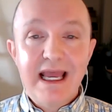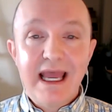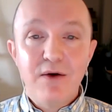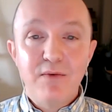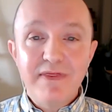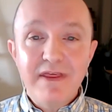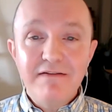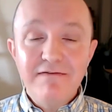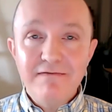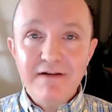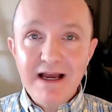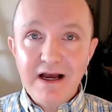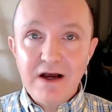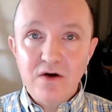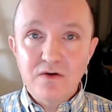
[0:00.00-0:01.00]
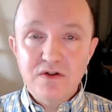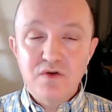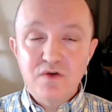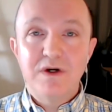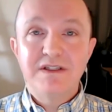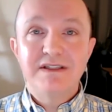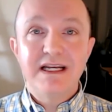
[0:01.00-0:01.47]
And what they found
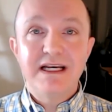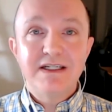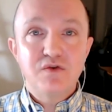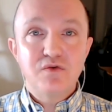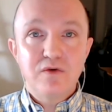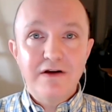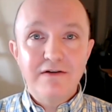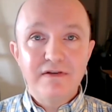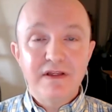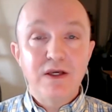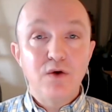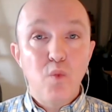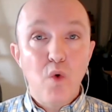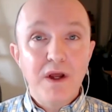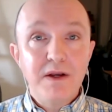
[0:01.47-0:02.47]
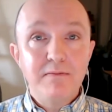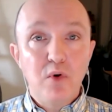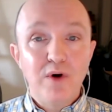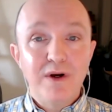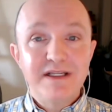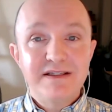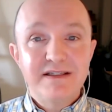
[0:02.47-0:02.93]
was that it's roughly
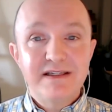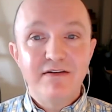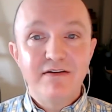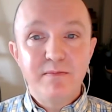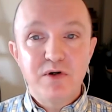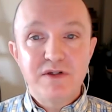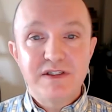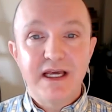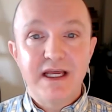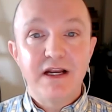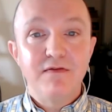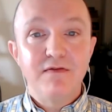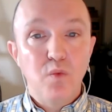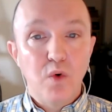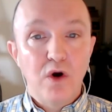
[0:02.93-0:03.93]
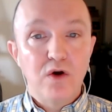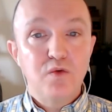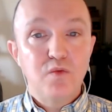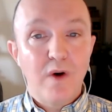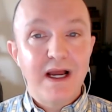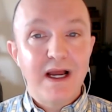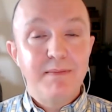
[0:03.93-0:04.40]
1.7% of the
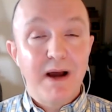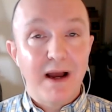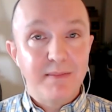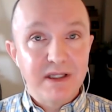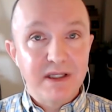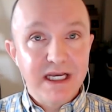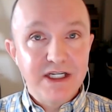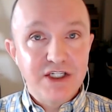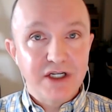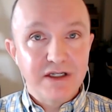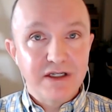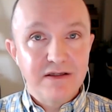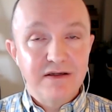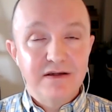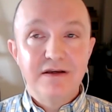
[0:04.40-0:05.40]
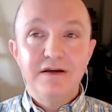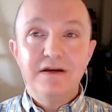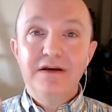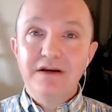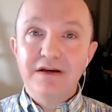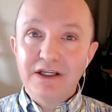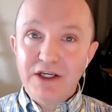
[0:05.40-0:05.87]
worldwide population
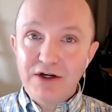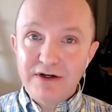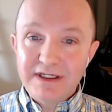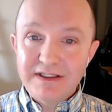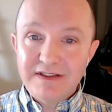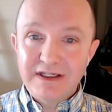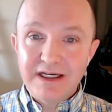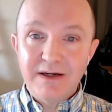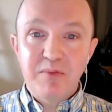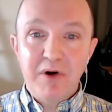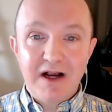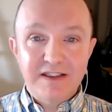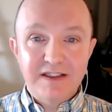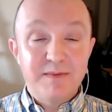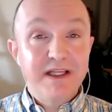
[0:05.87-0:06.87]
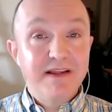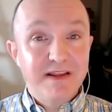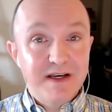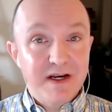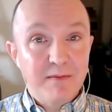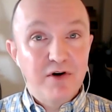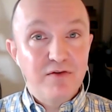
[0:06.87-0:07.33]
curiously, approximately
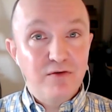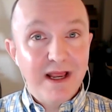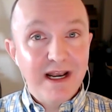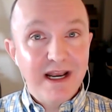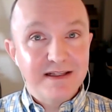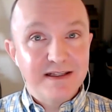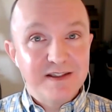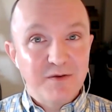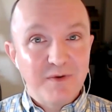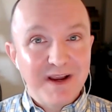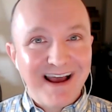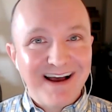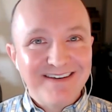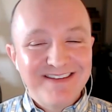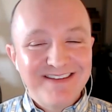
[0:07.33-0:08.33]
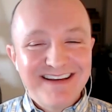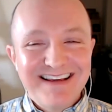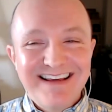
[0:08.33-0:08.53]
the number of redheads that we have.